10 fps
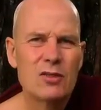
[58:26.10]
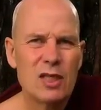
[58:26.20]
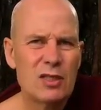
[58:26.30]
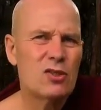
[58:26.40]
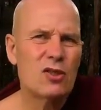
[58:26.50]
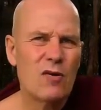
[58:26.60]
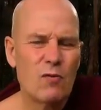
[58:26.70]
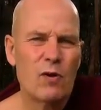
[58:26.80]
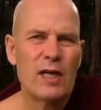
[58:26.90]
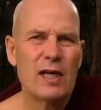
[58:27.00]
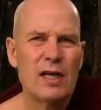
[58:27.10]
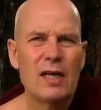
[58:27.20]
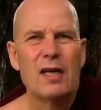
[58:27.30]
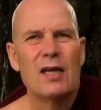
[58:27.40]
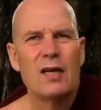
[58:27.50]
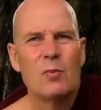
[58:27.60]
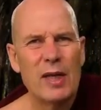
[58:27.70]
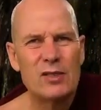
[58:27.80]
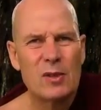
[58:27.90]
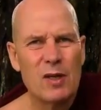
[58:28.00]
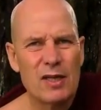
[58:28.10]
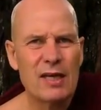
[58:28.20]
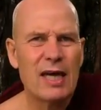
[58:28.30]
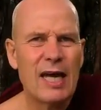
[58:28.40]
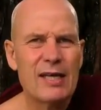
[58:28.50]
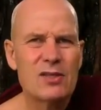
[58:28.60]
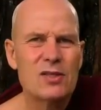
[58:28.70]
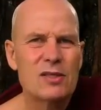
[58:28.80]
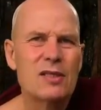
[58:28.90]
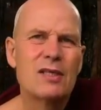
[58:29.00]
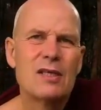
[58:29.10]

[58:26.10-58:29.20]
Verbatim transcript: software by some other guys.